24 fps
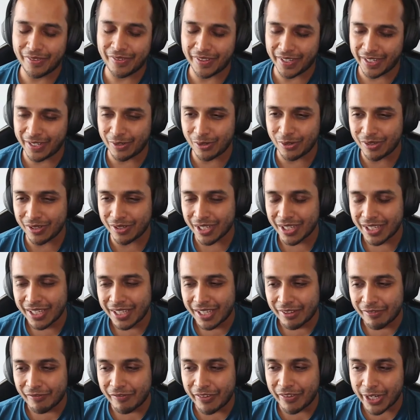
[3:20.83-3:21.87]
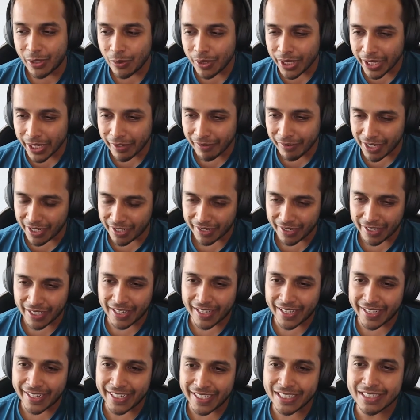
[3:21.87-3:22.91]
We don't even
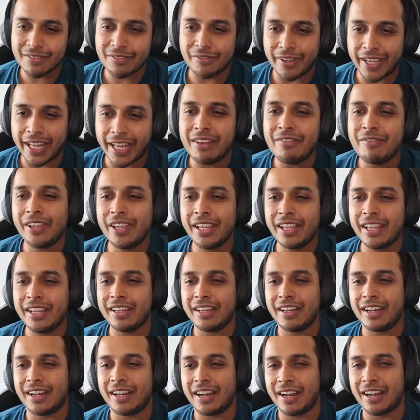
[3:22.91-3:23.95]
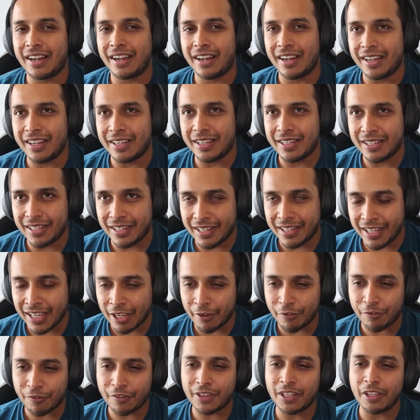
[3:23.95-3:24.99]
realize when we
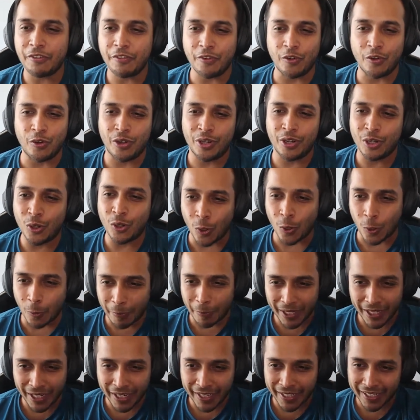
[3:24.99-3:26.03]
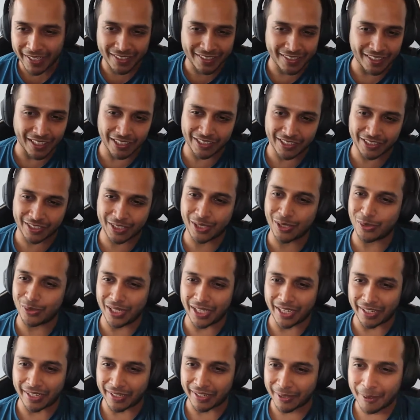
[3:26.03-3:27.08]
lift the phone, open it and start
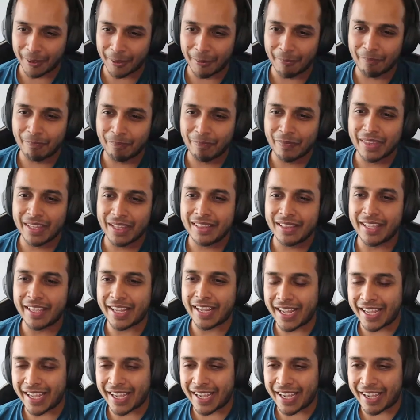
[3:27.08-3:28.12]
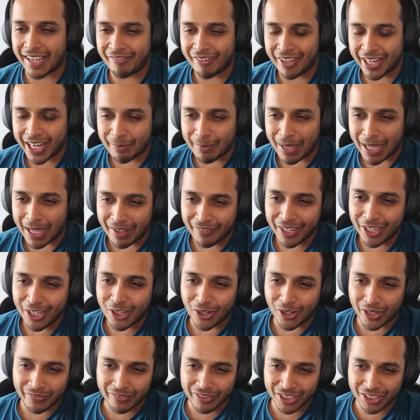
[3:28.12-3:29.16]
scrolling. Like when I'm having
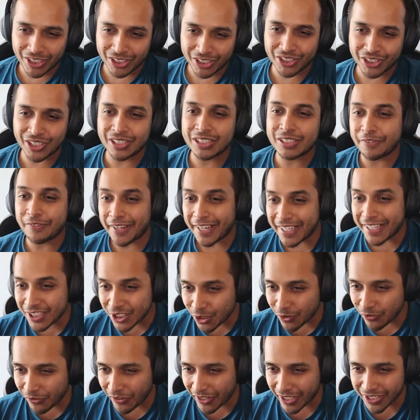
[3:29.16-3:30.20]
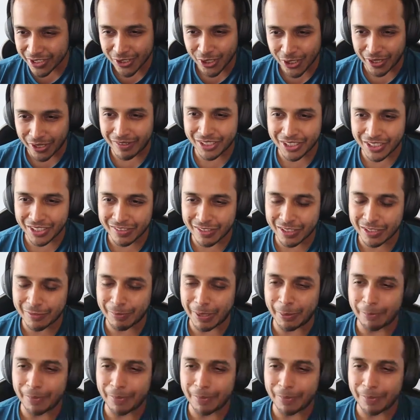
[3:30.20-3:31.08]
conversations, face-to-face conversations with